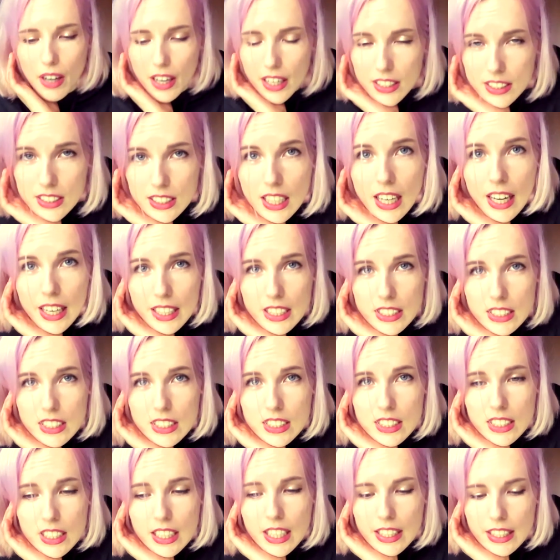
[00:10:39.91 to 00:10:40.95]
wise, I can
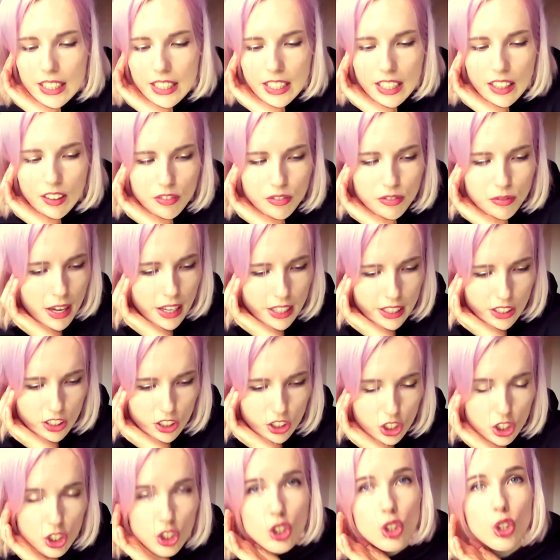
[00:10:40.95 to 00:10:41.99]
just say that I
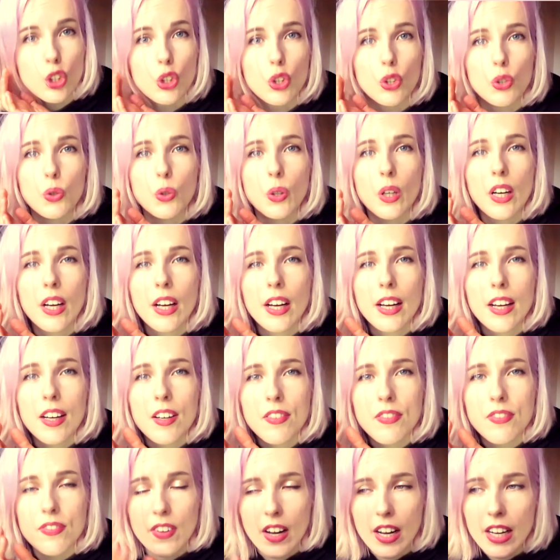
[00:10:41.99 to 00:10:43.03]
managed to
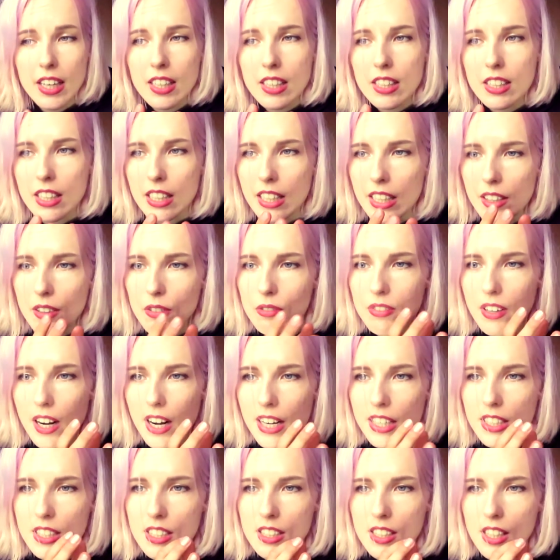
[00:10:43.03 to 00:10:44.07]
finally
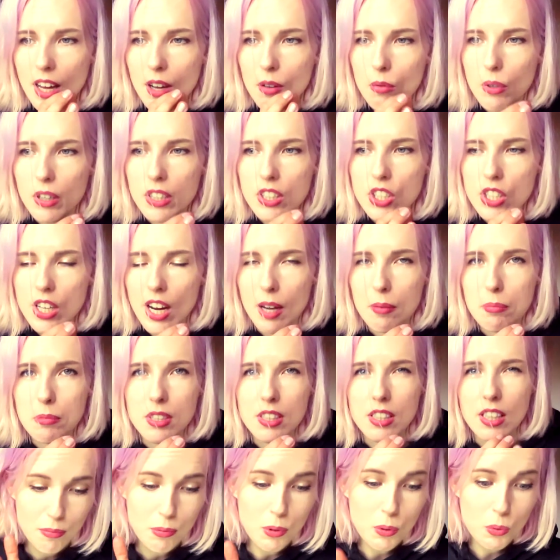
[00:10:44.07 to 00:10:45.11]
write that one chapter.
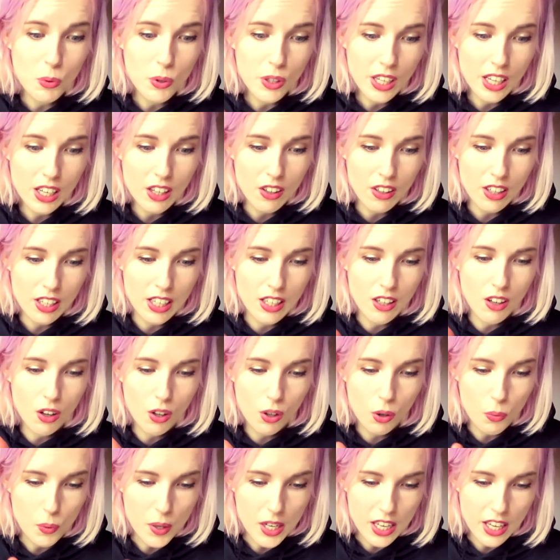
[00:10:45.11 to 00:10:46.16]
I've been working on it
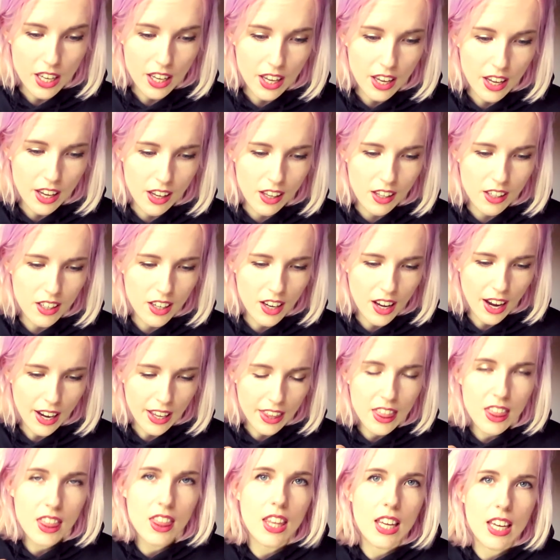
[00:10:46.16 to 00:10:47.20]
all week and I
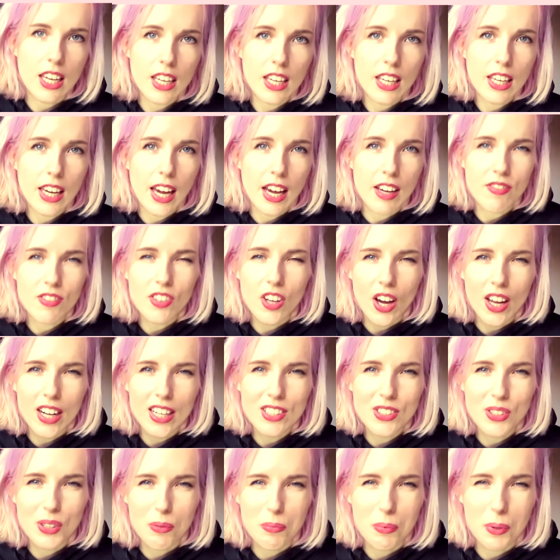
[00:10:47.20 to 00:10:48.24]
think I've got it
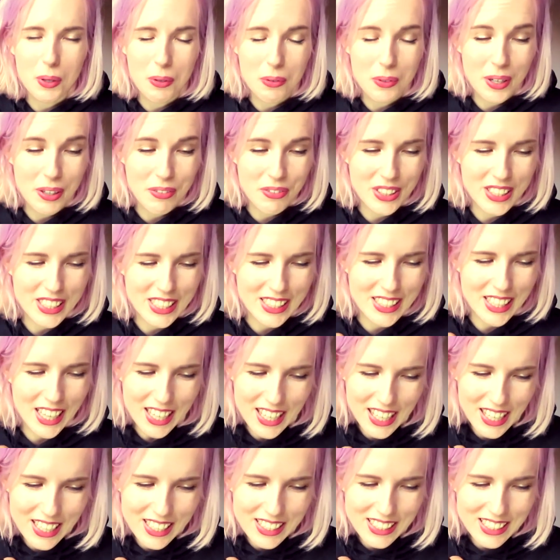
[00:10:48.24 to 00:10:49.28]
to a point where I really
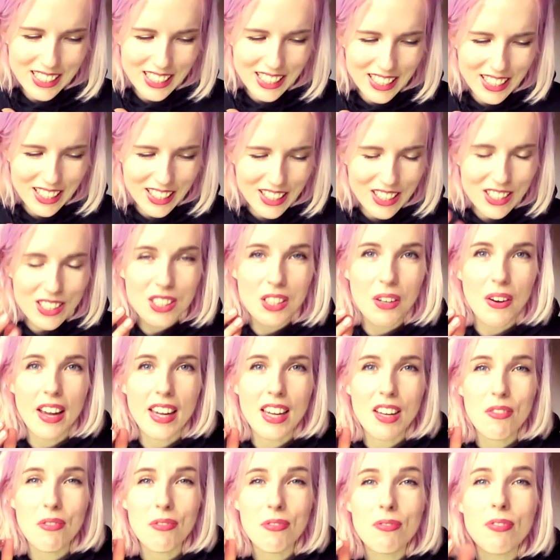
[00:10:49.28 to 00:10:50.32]
like it. So I
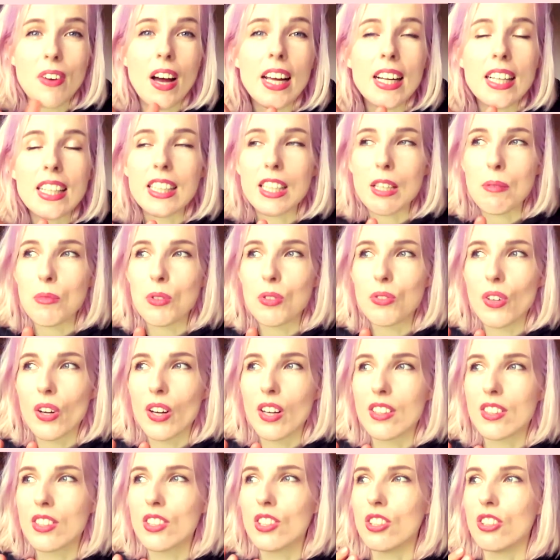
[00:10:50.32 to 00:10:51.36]
can finally move
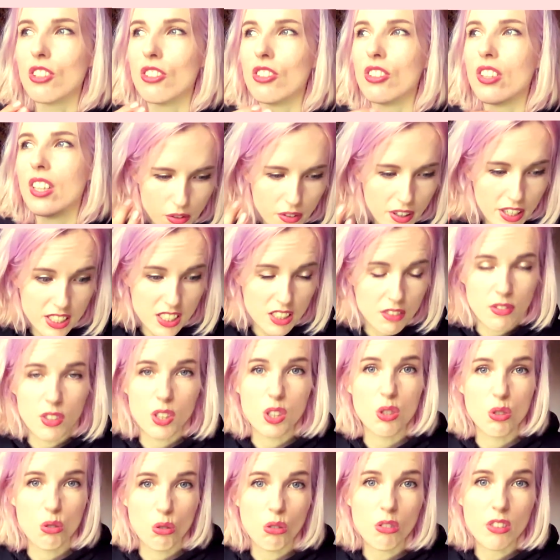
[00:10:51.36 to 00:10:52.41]
on to the rest of the
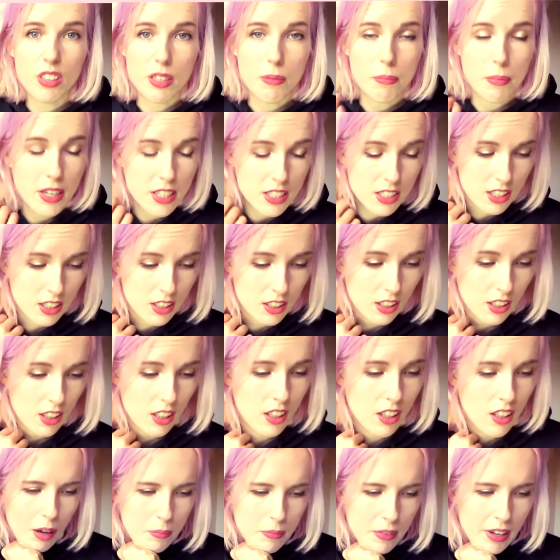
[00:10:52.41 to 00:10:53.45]
story, basically.
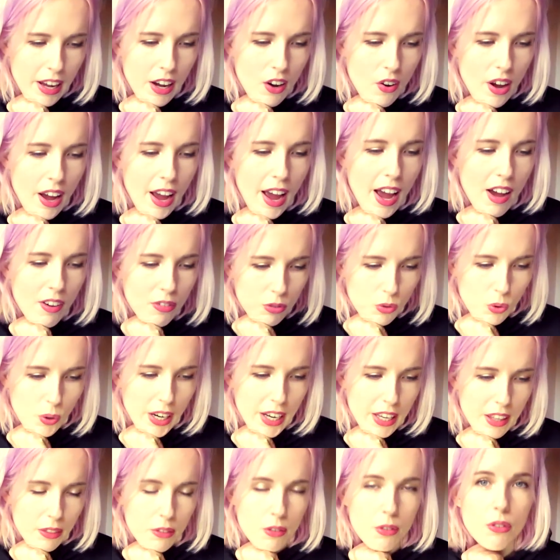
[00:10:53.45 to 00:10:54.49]
I'm now
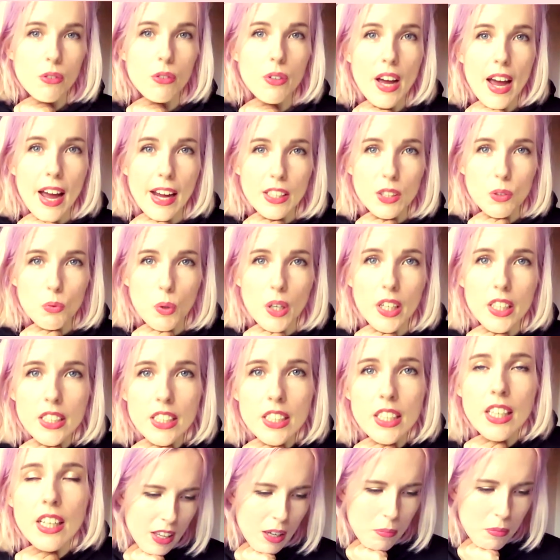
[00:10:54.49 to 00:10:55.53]
halfway through Act
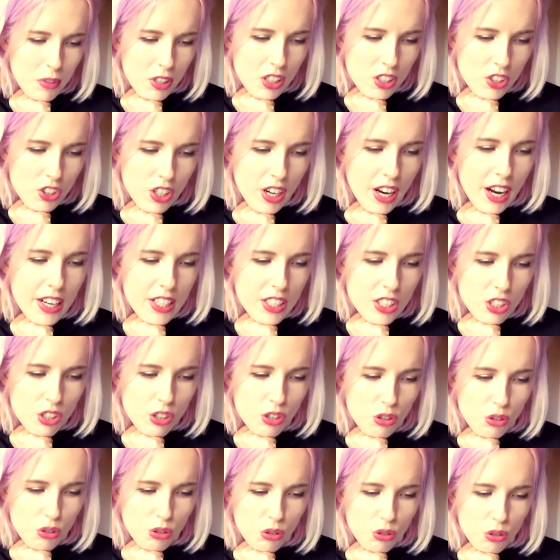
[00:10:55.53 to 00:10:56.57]
one. I'm gonna try
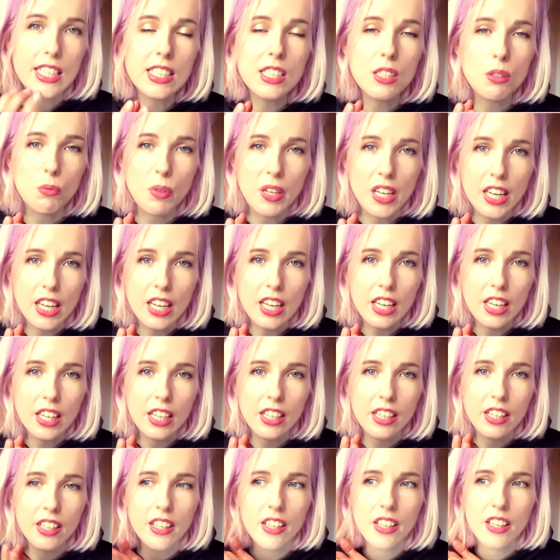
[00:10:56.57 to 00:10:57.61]
to, this week,
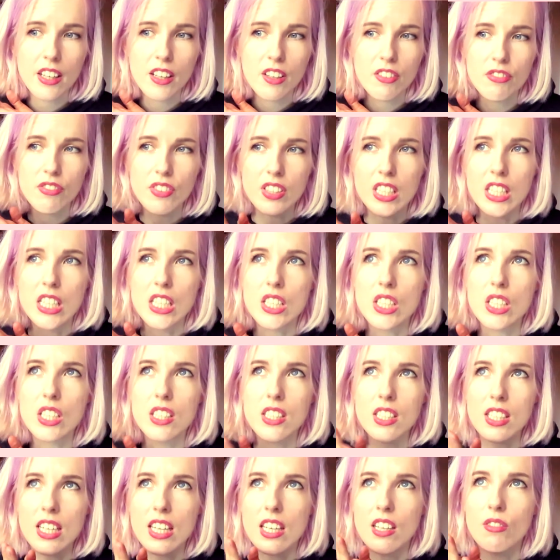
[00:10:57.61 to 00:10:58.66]
finish
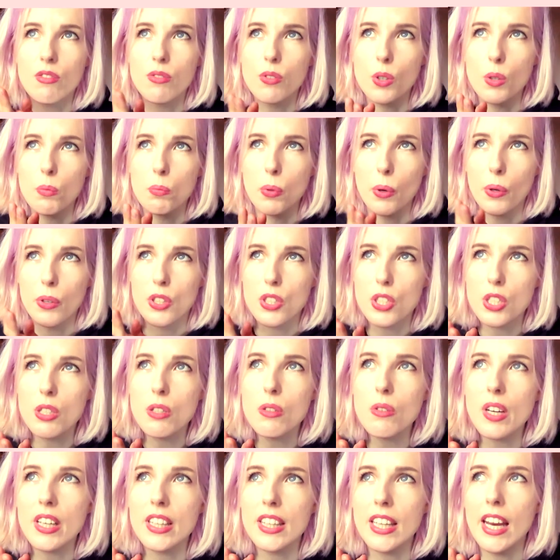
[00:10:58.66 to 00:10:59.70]
Scene four point
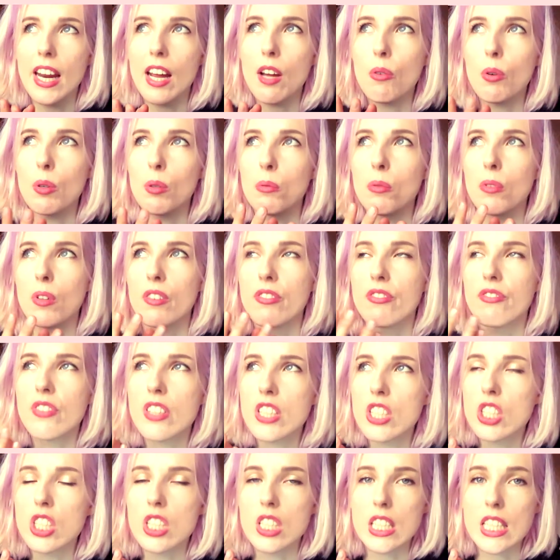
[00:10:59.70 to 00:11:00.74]
two, and then I will
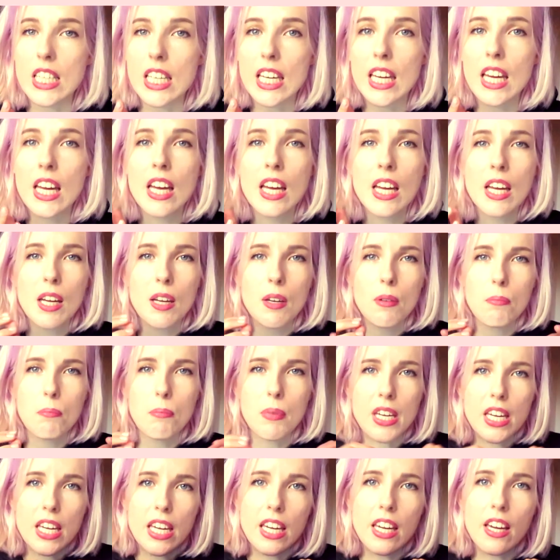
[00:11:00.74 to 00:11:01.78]
officially
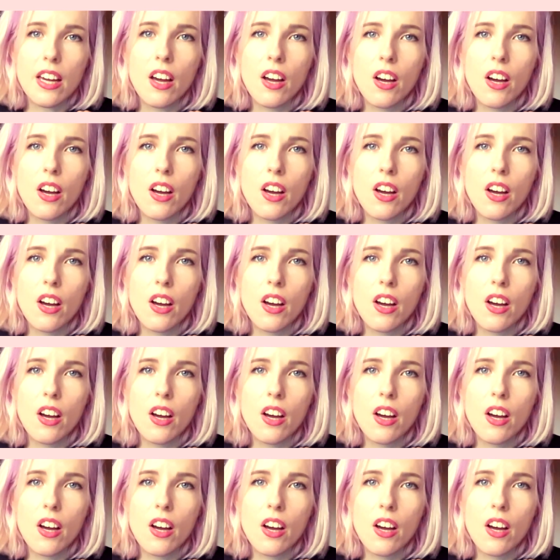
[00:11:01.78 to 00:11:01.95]
be